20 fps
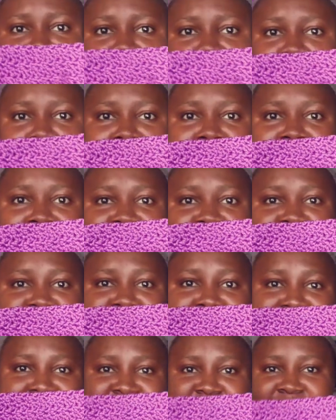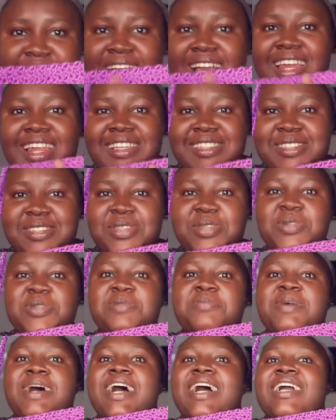Wow, you guys, look at this
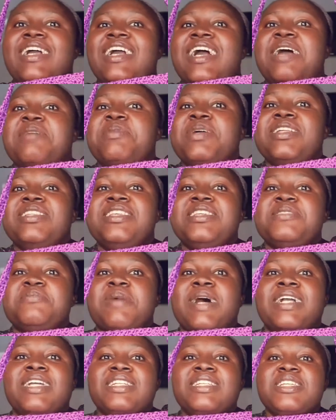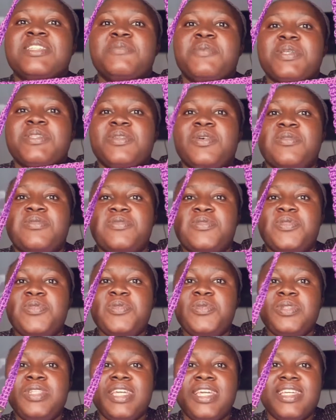cute bag. I made this bag in a space of
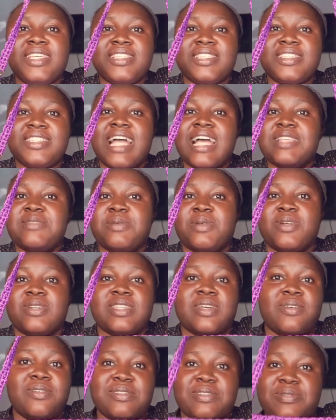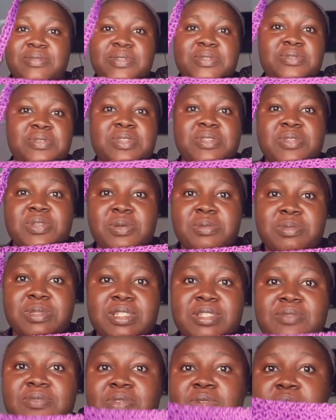2 days. That's because I was even doing something.
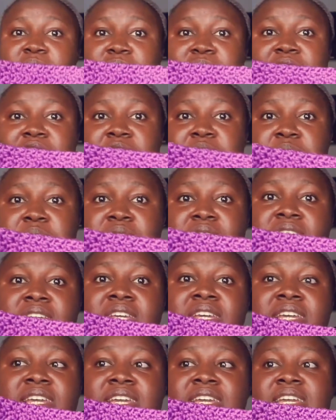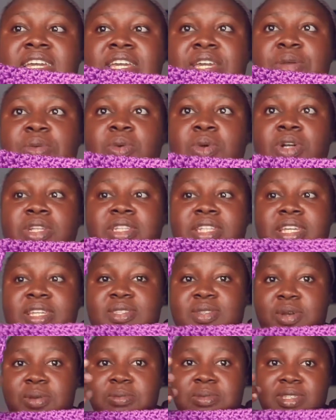If not, it would have been a 1 day
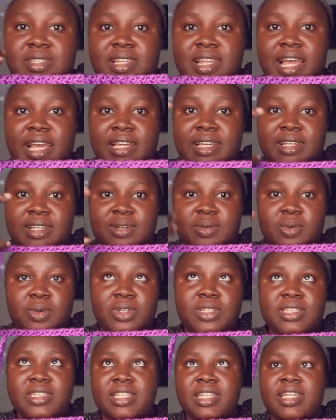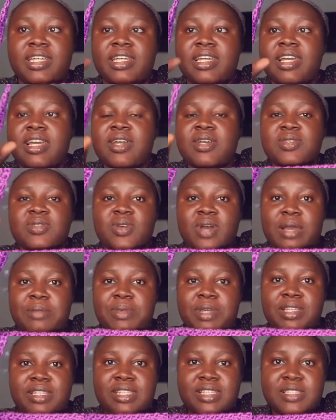something, like 1 day. So I
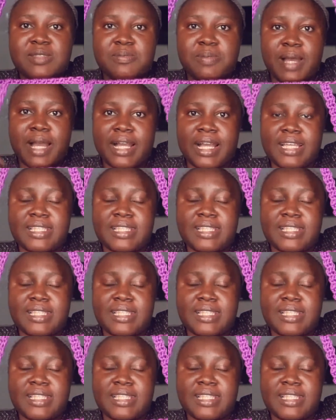made this bag.